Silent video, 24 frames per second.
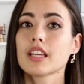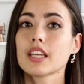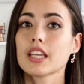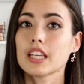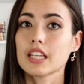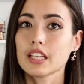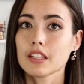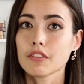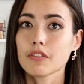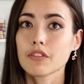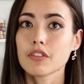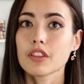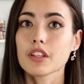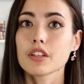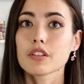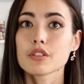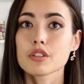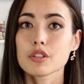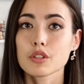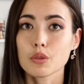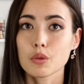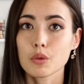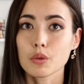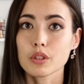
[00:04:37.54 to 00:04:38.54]
If their
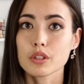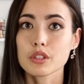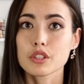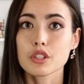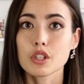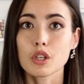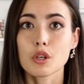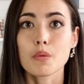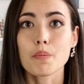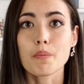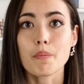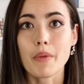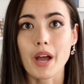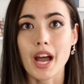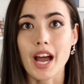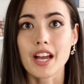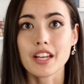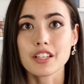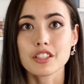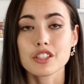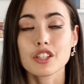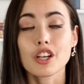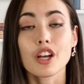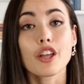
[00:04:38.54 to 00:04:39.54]
scores don't
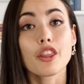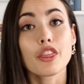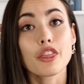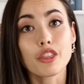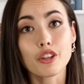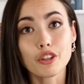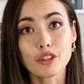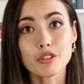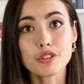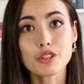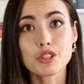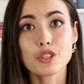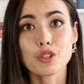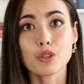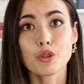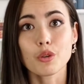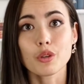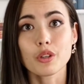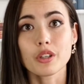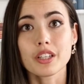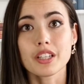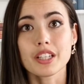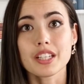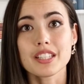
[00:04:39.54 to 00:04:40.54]
match, a 3rd
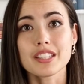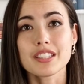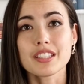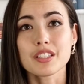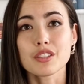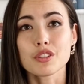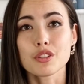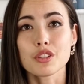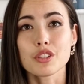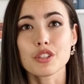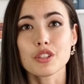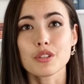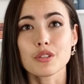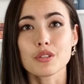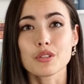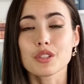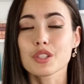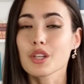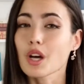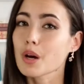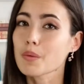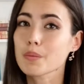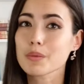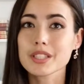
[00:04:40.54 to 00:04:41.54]
scorer is introduced,
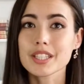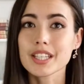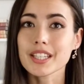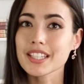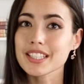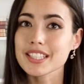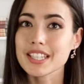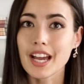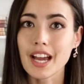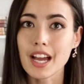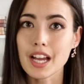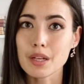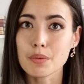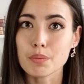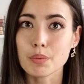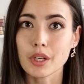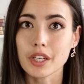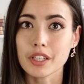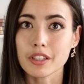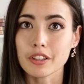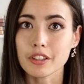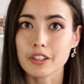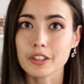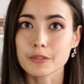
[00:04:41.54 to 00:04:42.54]
almost like a
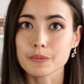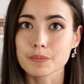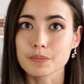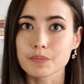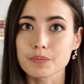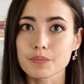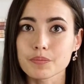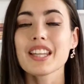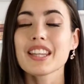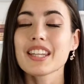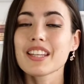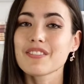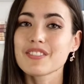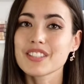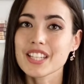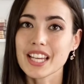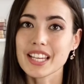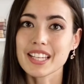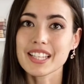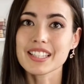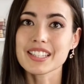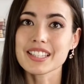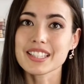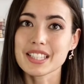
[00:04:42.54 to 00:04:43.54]
tiebreaker. They've
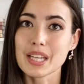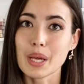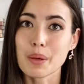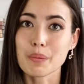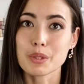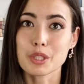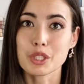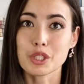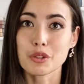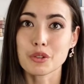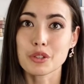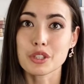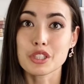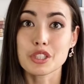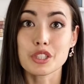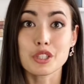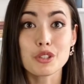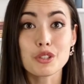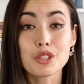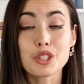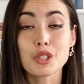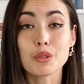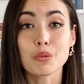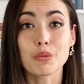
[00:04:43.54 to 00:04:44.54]
taken steps to
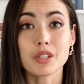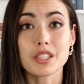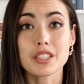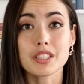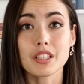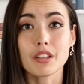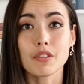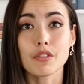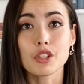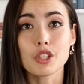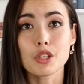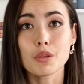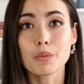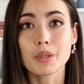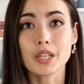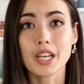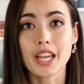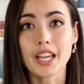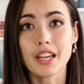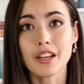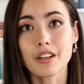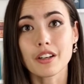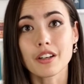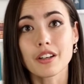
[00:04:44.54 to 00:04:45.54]
reduce the risk of human
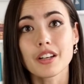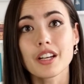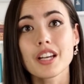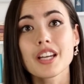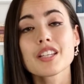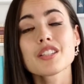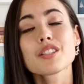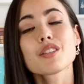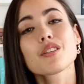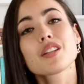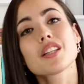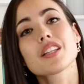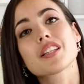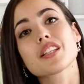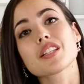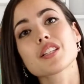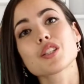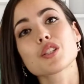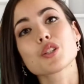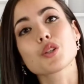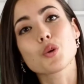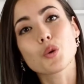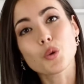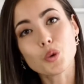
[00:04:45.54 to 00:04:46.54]
error so that the
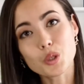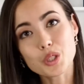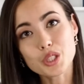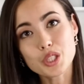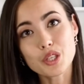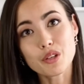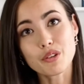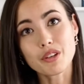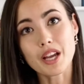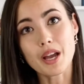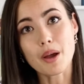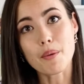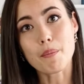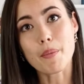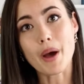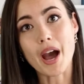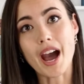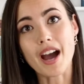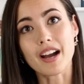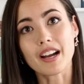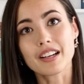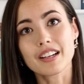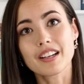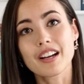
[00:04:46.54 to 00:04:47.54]
scores you get
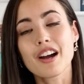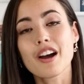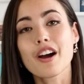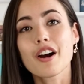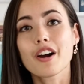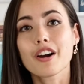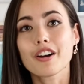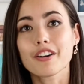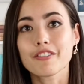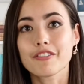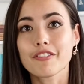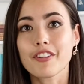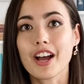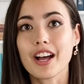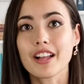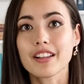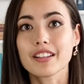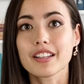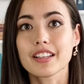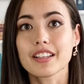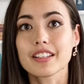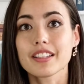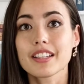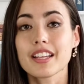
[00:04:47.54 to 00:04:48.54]
back are
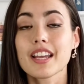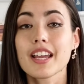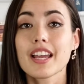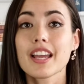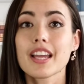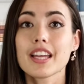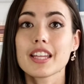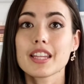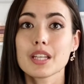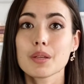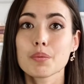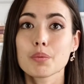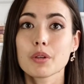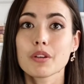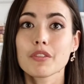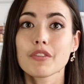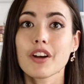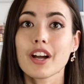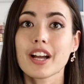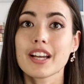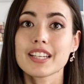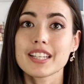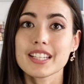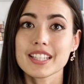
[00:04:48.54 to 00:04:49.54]
valid and they
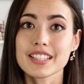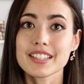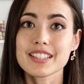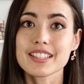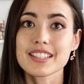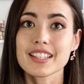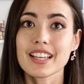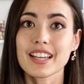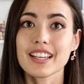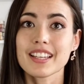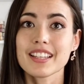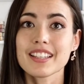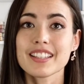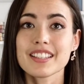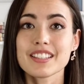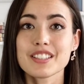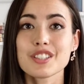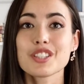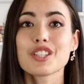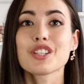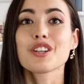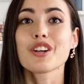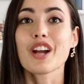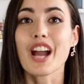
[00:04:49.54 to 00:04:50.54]
provide insight
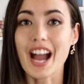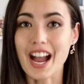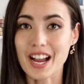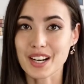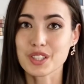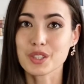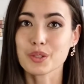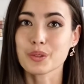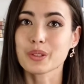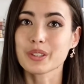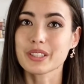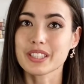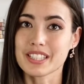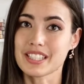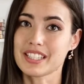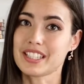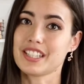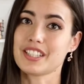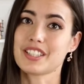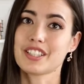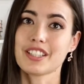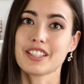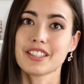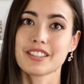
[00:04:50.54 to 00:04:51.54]
into your actual
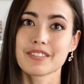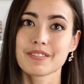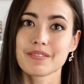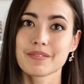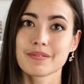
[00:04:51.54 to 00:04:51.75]
condition.